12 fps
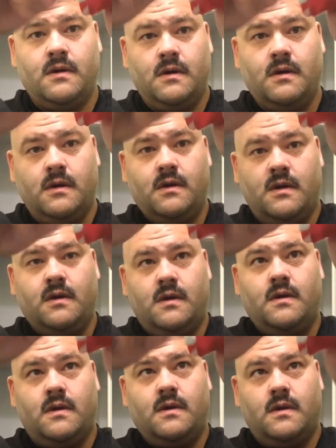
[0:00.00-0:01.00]

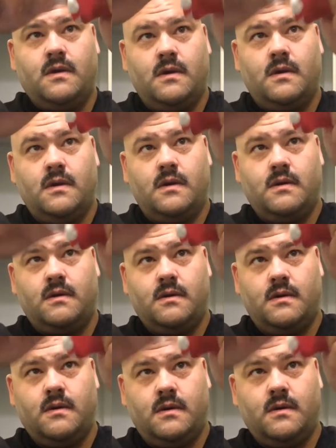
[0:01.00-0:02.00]

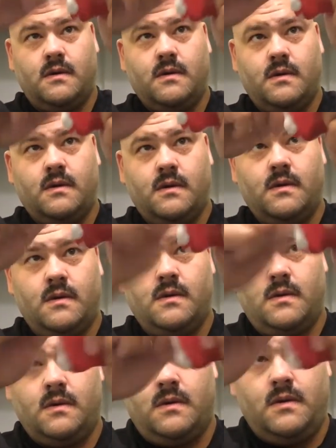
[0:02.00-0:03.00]

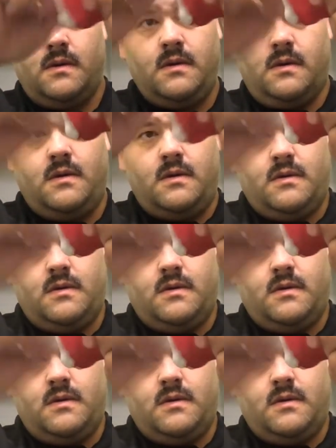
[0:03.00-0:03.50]
Nobody speaks.